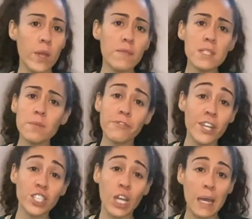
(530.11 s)
Even some
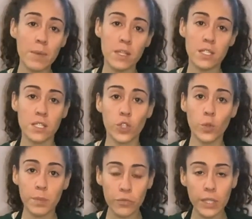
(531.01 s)
fresh thyme in this dish
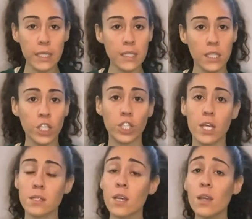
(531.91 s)
would be really delicious.